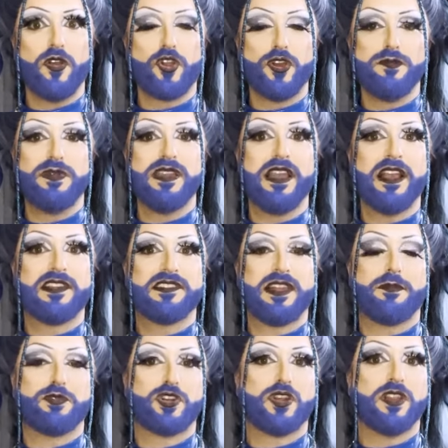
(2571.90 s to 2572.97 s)
could be
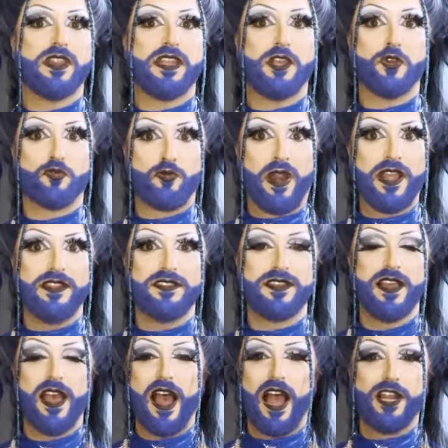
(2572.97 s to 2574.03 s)
exceptionally great.
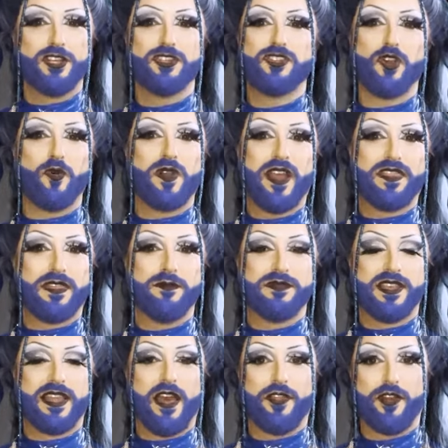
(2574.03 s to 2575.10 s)
I just don't get them
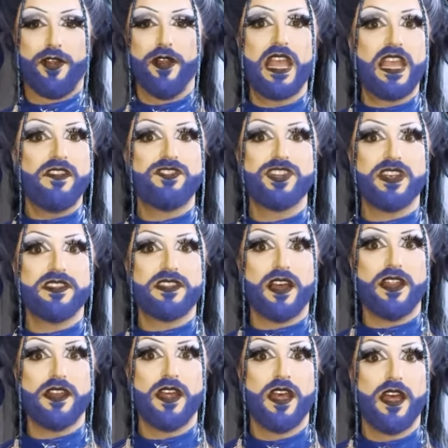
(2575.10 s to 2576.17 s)
together. If she had
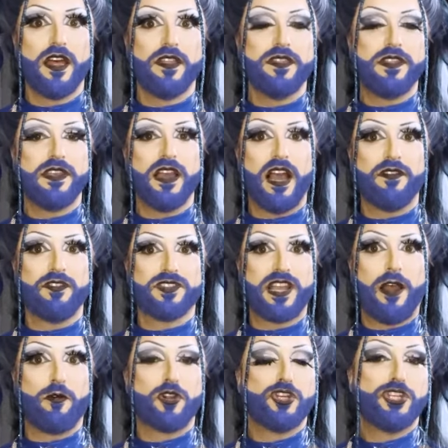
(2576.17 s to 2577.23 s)
done the Eiffel
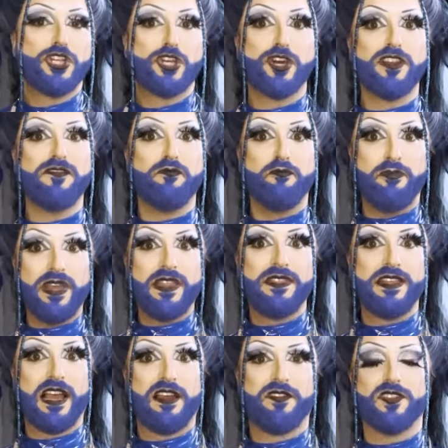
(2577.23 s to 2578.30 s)
Tower, she could have been
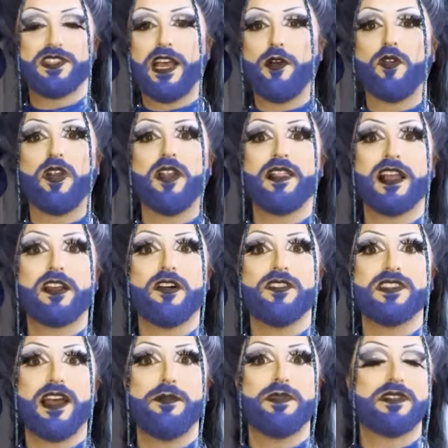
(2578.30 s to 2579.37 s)
the Eiffel Tower. La
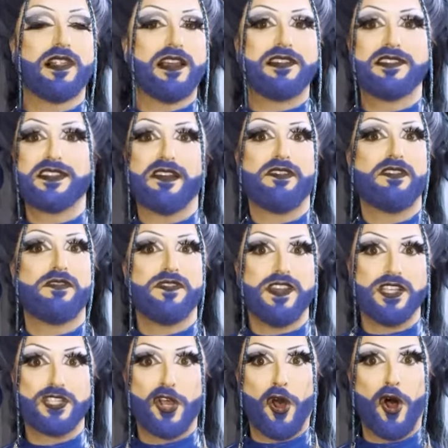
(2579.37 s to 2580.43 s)
Grande Dame is like seven
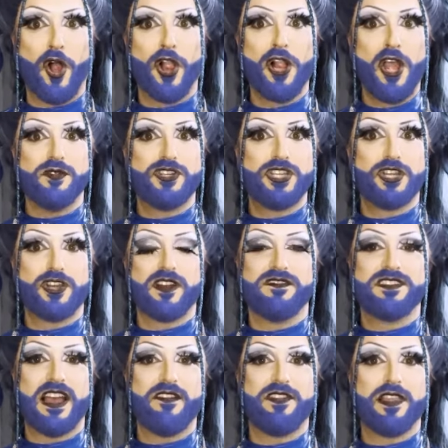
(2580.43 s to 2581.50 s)
feet tall. She could have
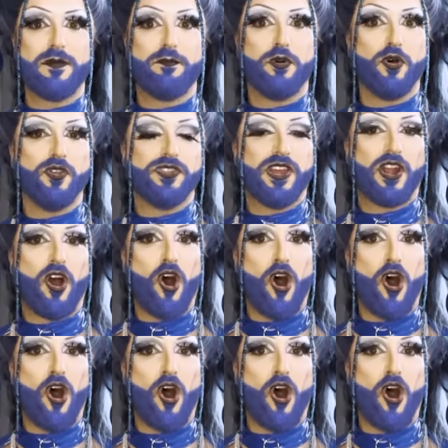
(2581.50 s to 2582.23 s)
definitely pulled it